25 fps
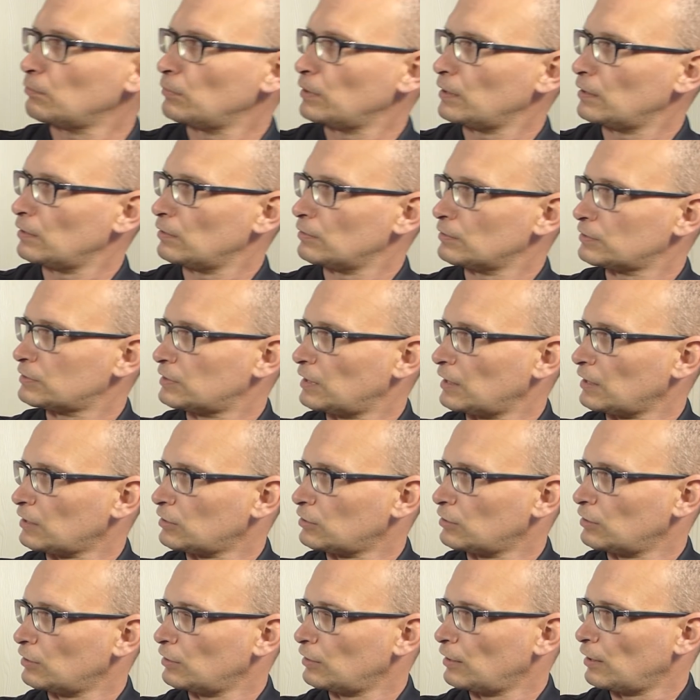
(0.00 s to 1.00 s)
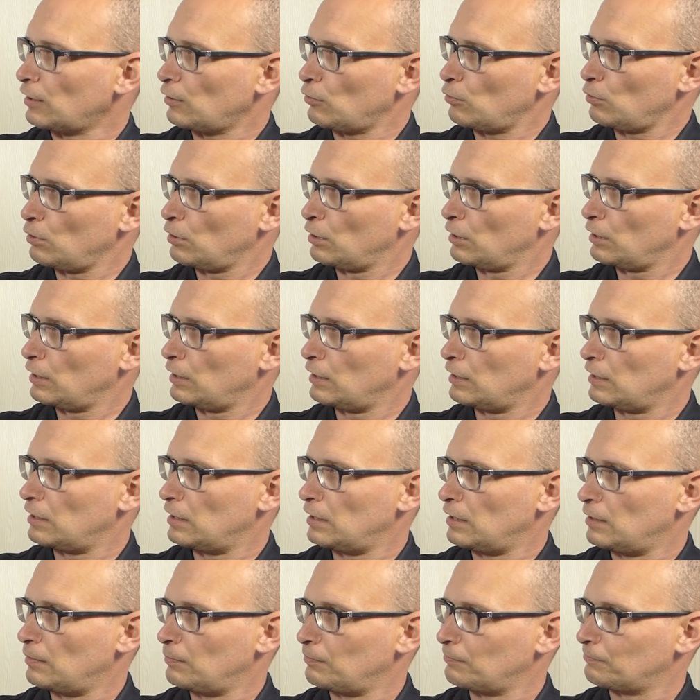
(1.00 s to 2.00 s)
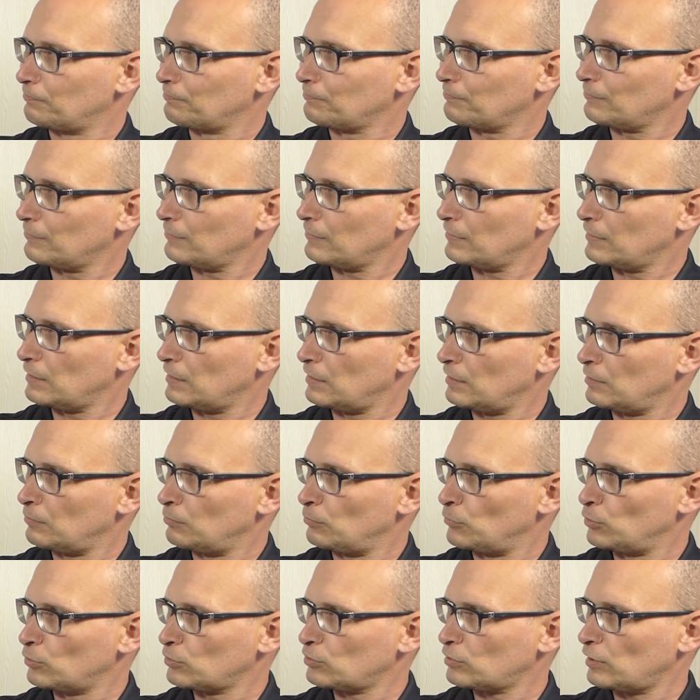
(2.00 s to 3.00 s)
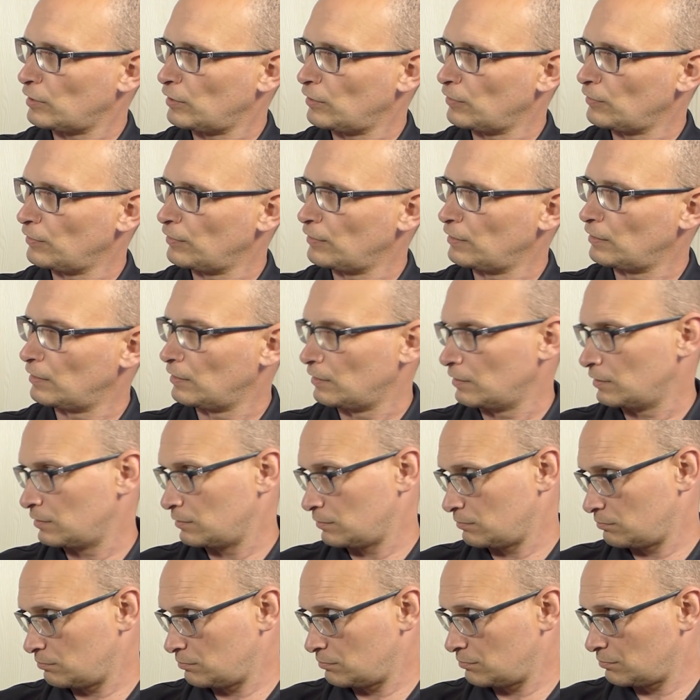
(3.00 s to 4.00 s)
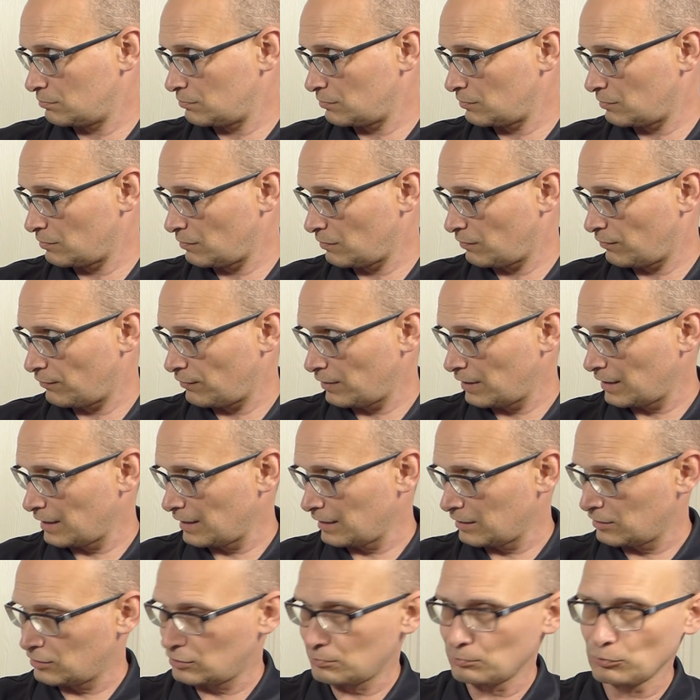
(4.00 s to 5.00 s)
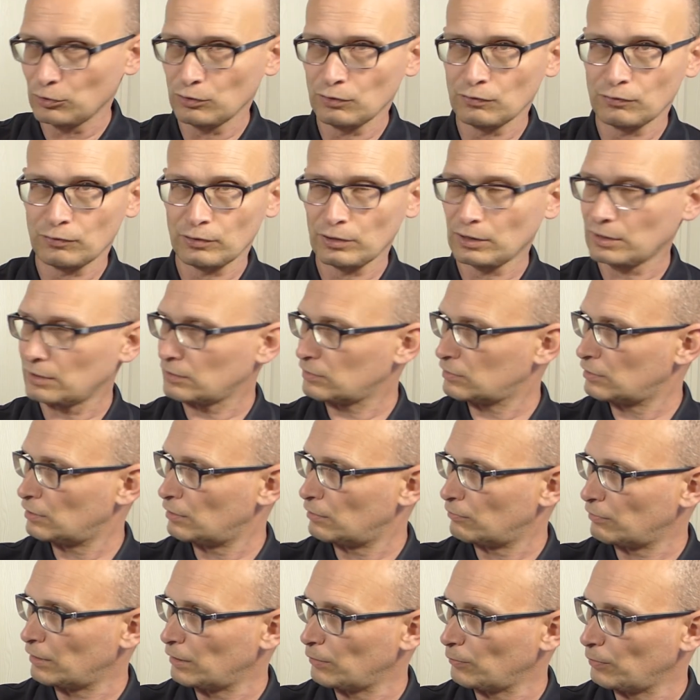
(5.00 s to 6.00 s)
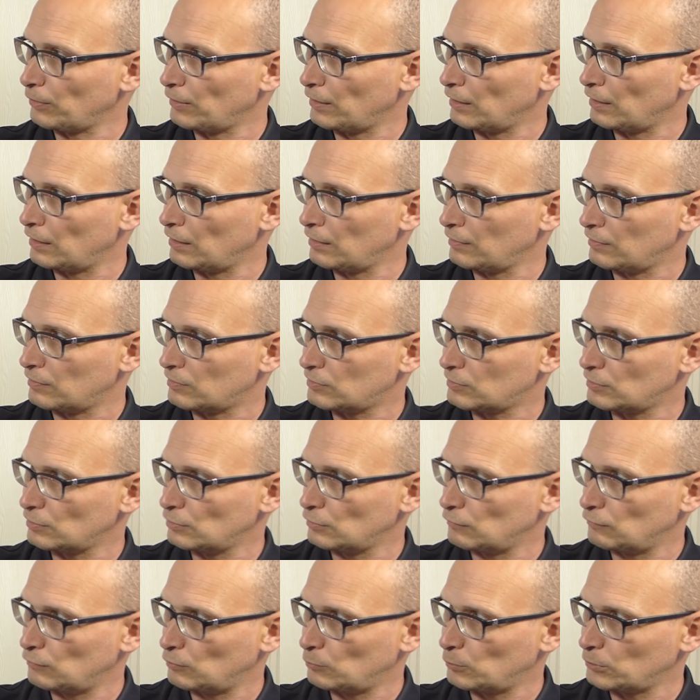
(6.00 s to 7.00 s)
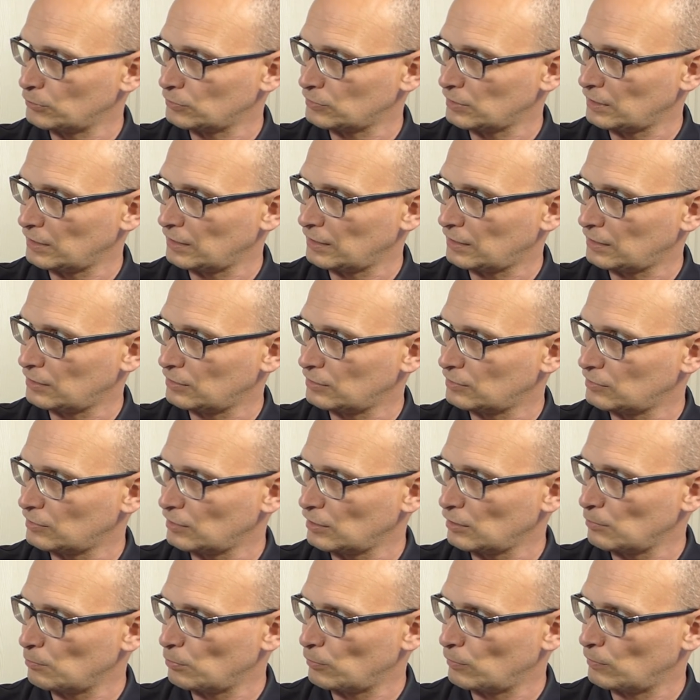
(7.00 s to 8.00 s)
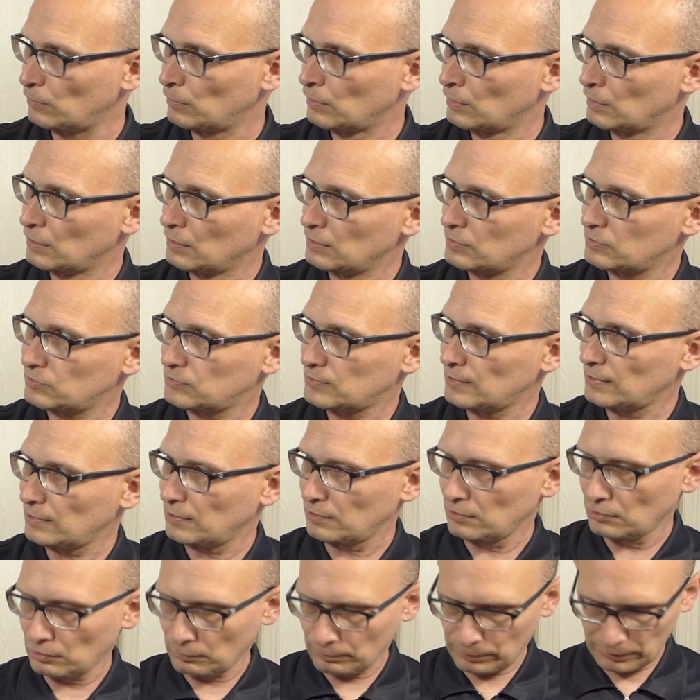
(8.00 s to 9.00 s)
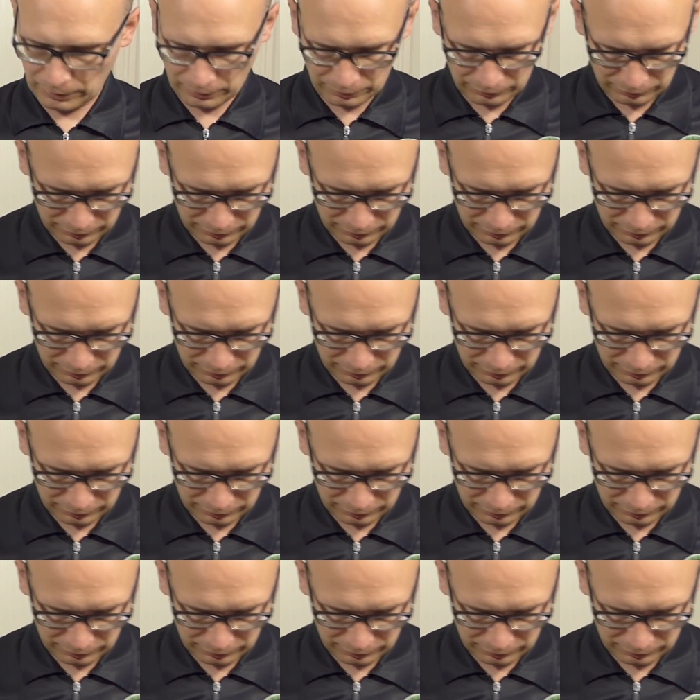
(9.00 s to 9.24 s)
the middle section now um, mostly on the fairly smooth rings and around there the silver ones that you can see but still a little bit